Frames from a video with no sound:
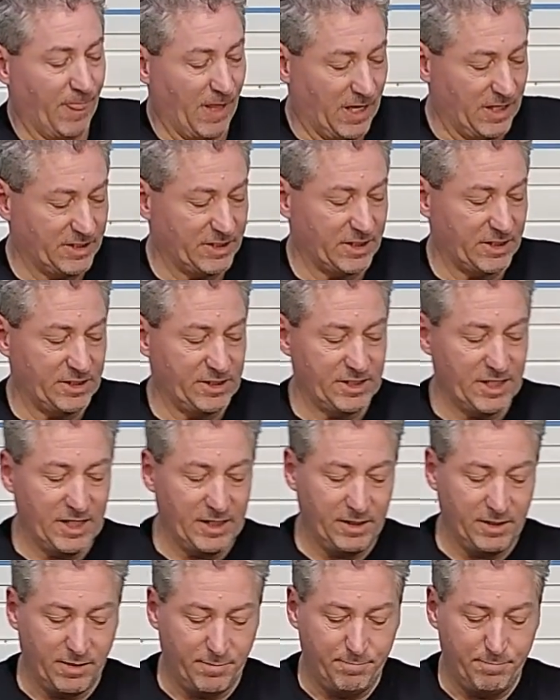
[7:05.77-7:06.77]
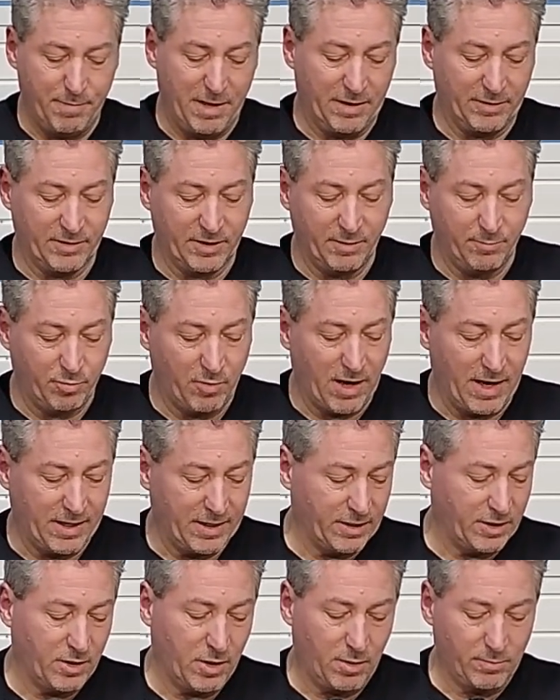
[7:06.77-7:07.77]
as I said, the mounting
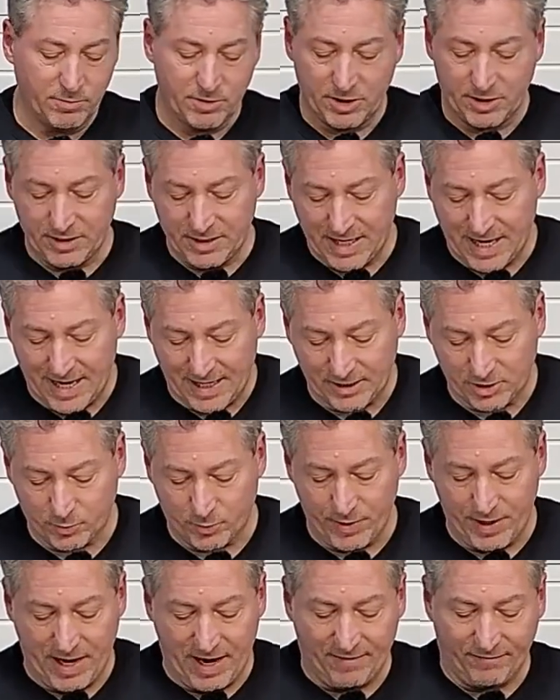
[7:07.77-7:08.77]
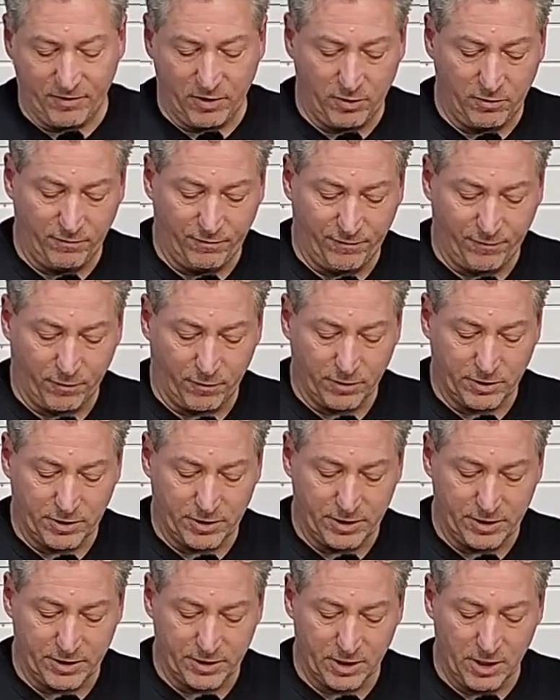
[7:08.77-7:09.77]
bracket comes attached. What you have to do first
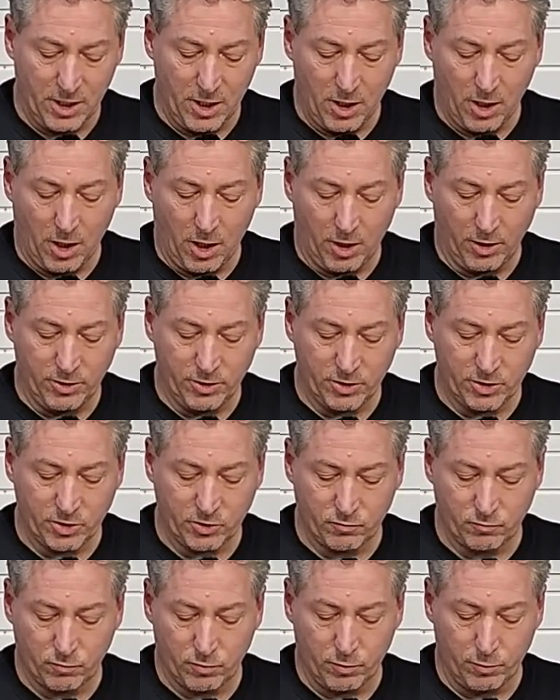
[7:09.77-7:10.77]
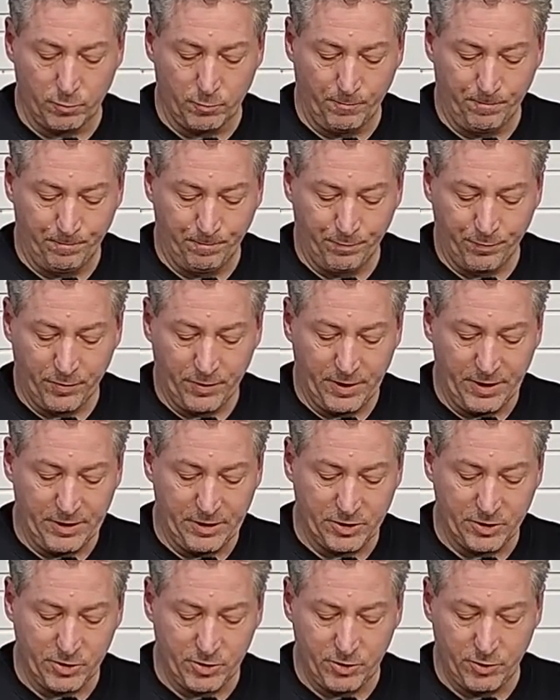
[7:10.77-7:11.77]
is unscrew
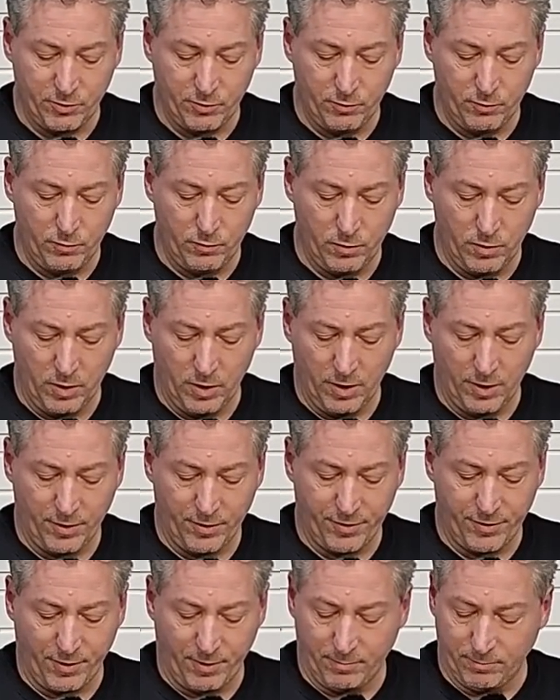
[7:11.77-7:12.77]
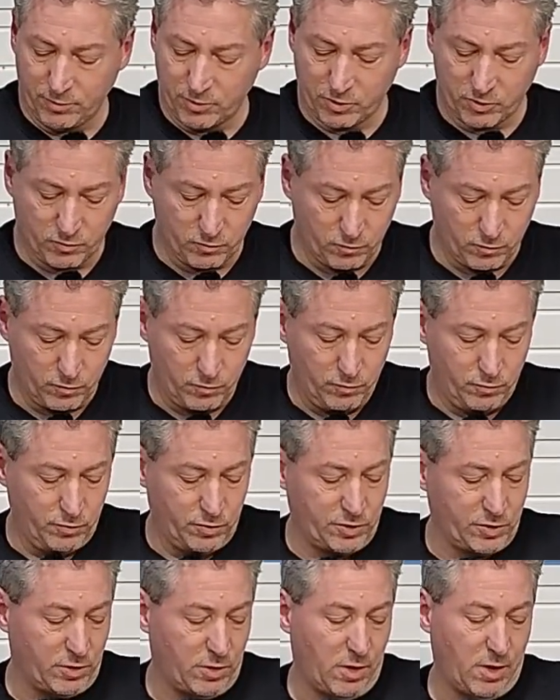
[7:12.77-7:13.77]
these two thumb
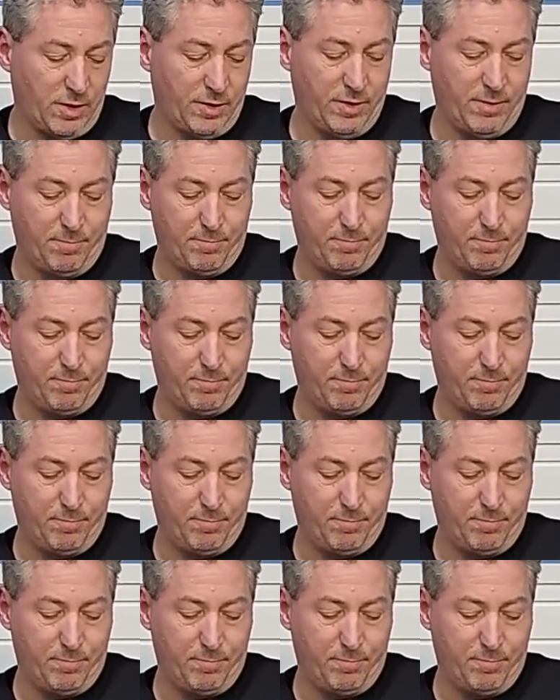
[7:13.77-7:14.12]
screws on the